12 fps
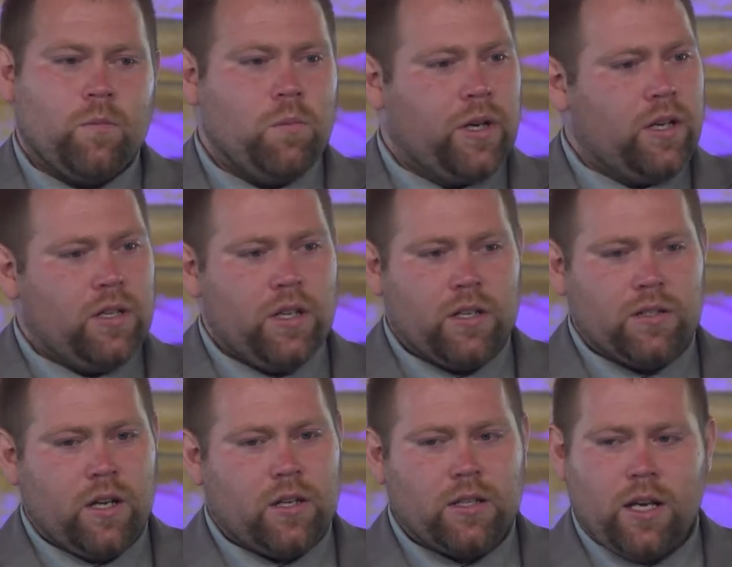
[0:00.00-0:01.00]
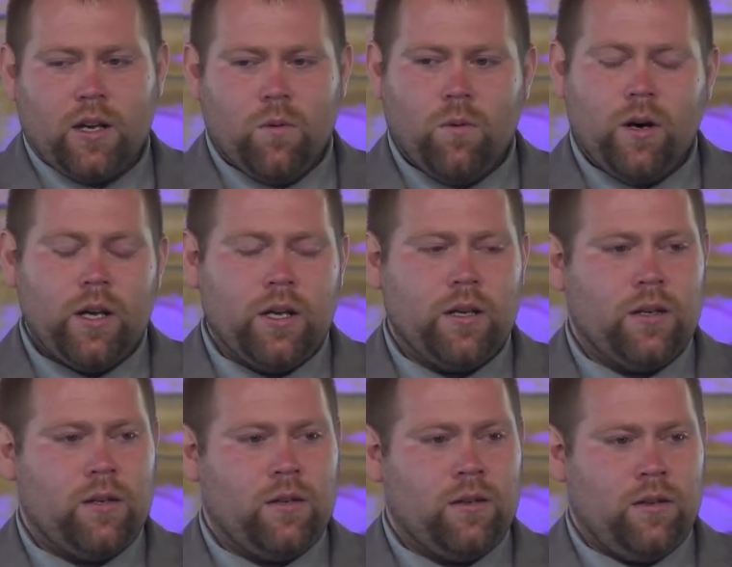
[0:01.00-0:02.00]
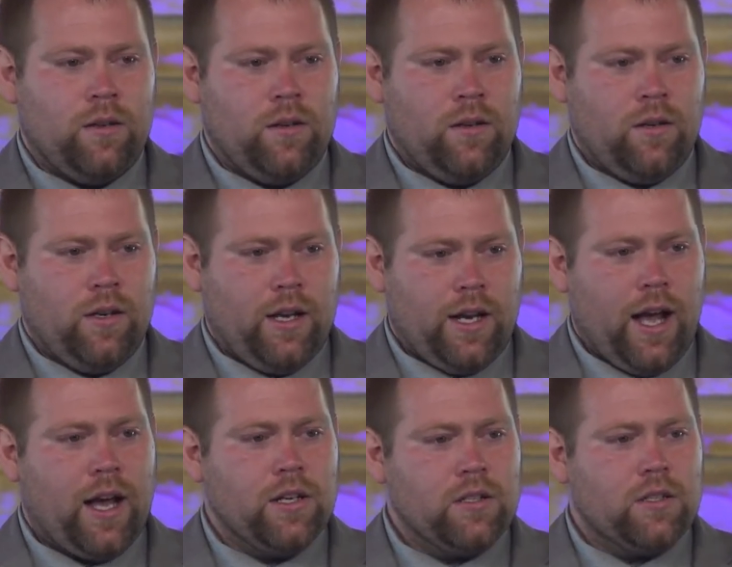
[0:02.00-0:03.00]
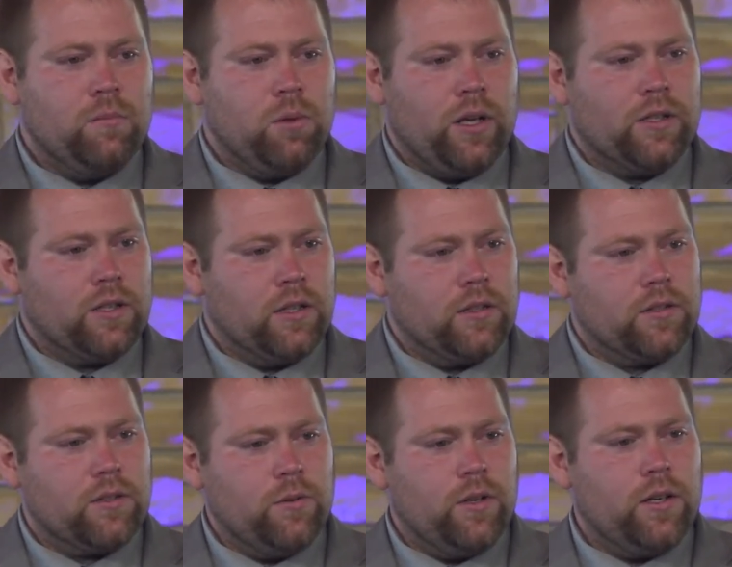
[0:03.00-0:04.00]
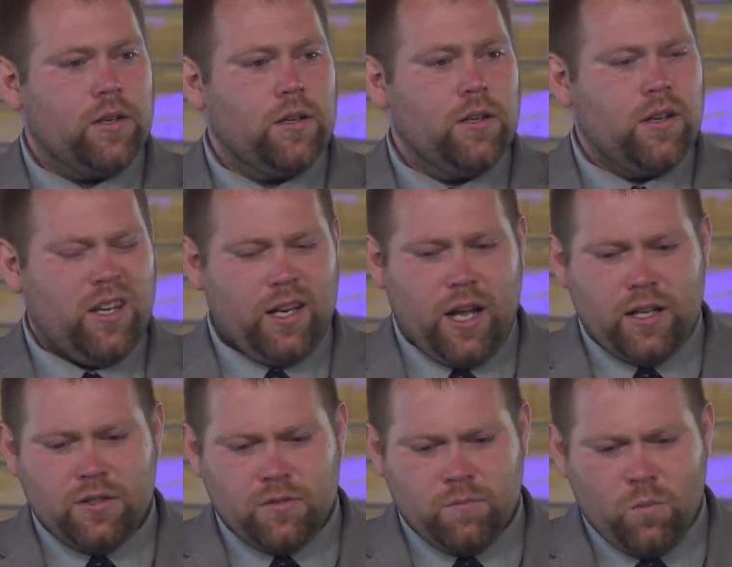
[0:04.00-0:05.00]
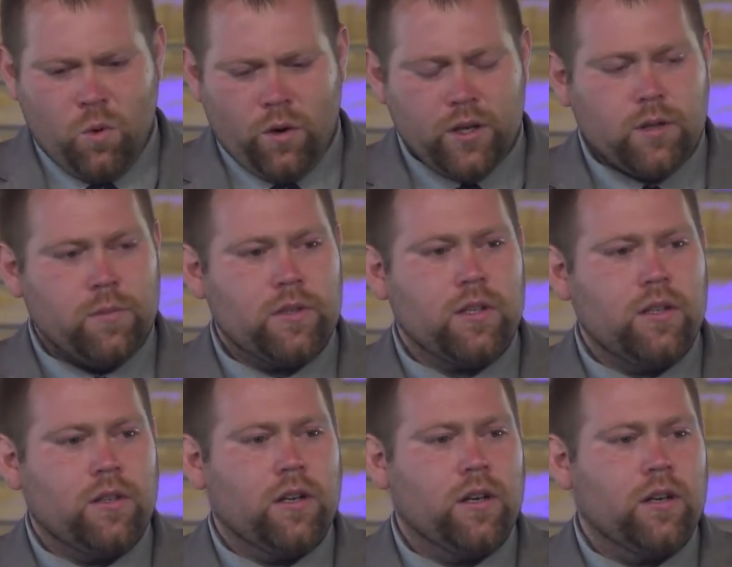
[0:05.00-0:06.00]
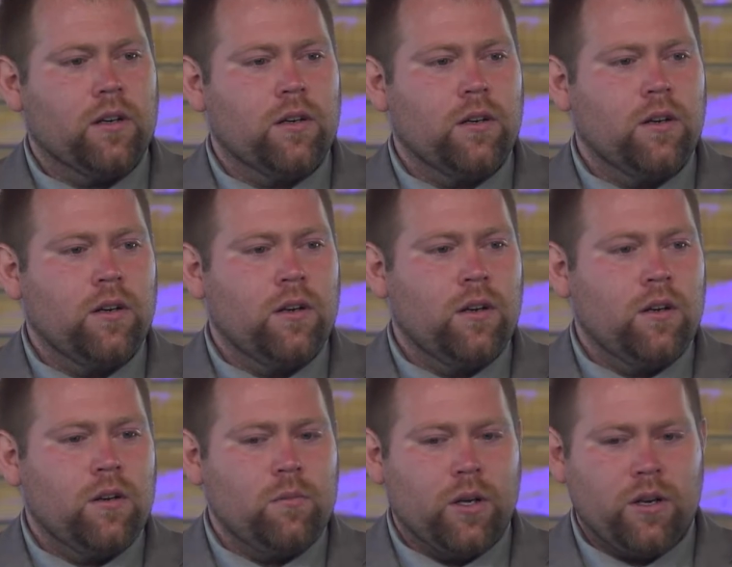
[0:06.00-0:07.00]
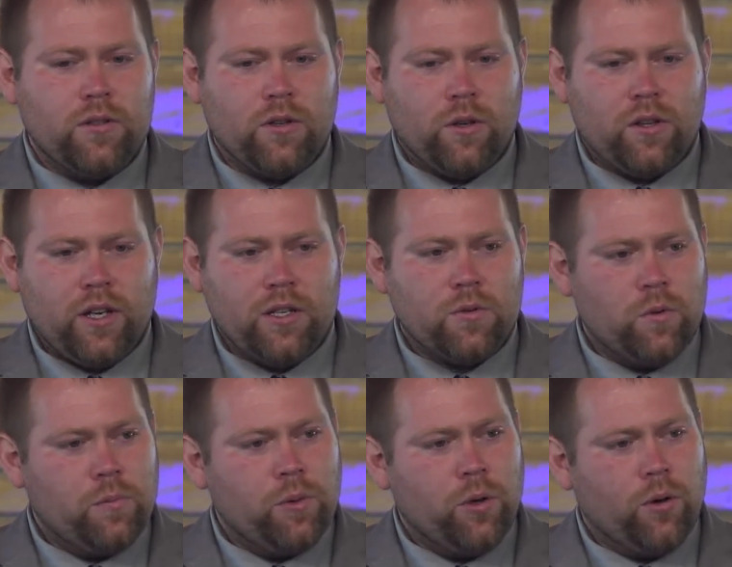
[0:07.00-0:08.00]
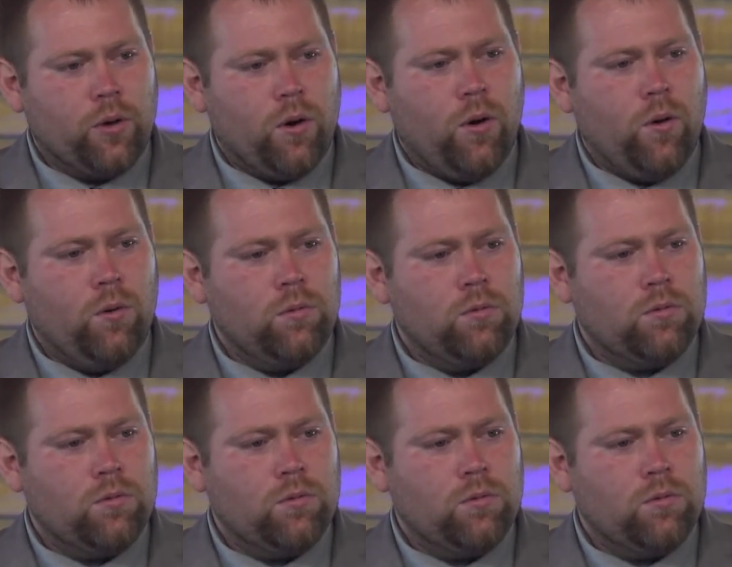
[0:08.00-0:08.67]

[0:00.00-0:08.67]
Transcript: But it does not take away. It adds the blessings to it. It adds more intimacy there because they're laced with pure gold.